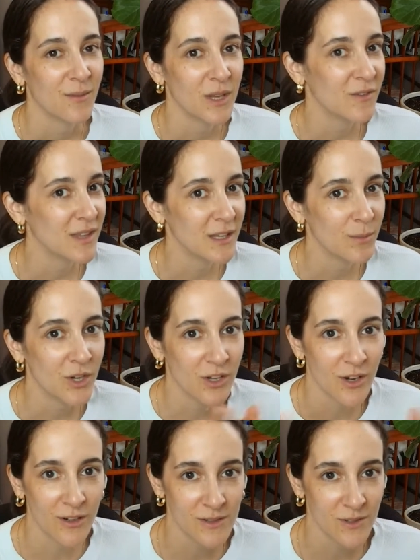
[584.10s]
Even the
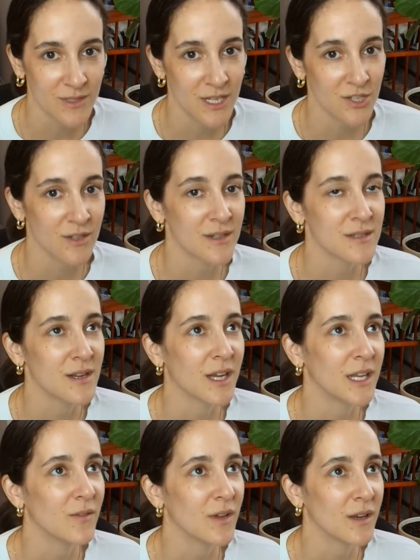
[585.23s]
American Heart Association does
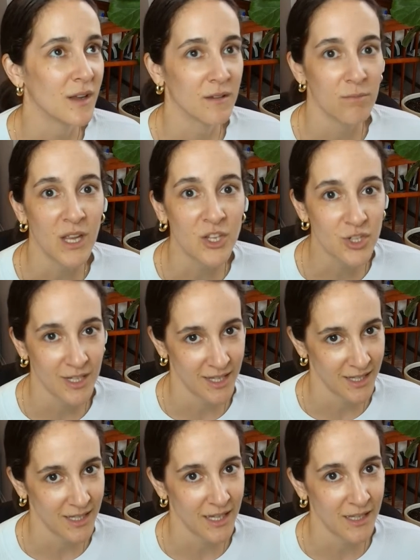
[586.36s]
not even mention
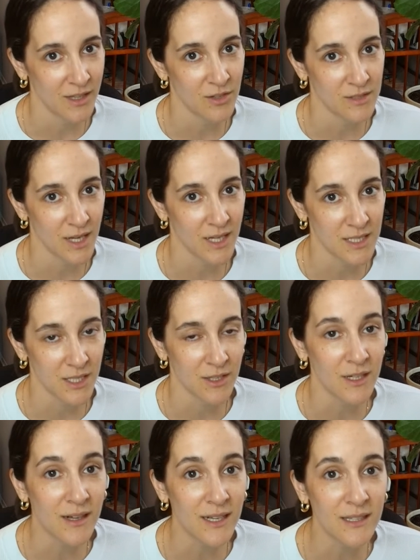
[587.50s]
it in their
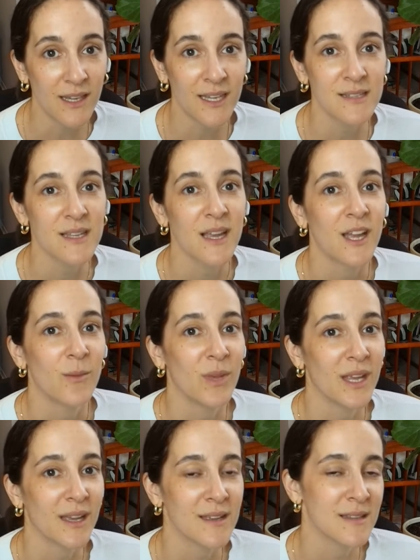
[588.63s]
dietary guidelines
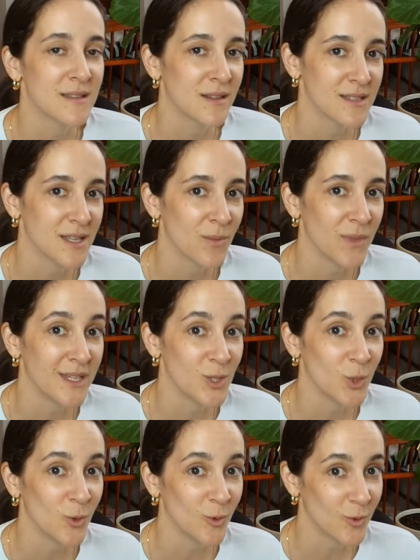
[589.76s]
because it's not something
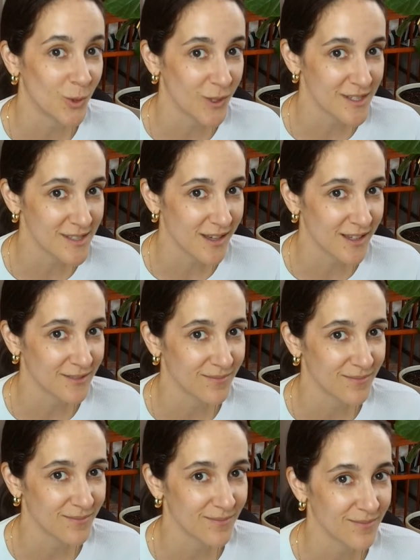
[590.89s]
to focus on.
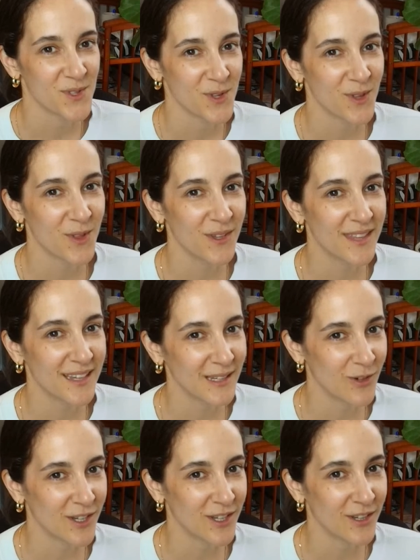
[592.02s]
So the third thing
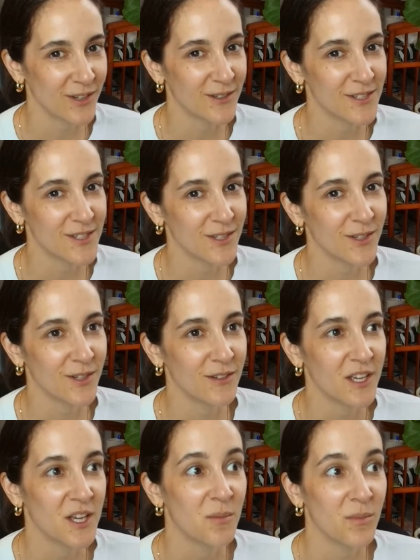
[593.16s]
I want you to
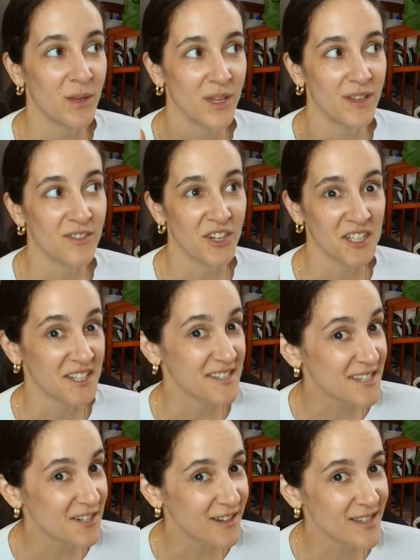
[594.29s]
maybe not
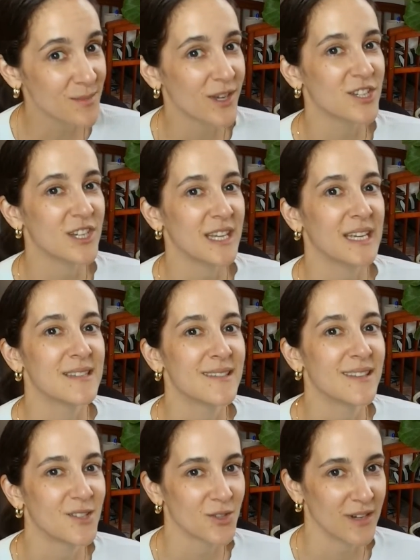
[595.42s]
consider as much
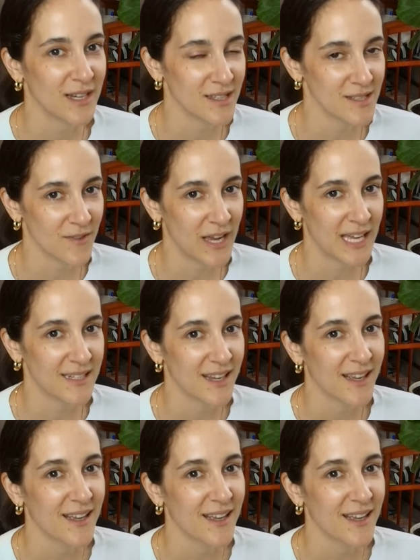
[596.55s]
is trans fat.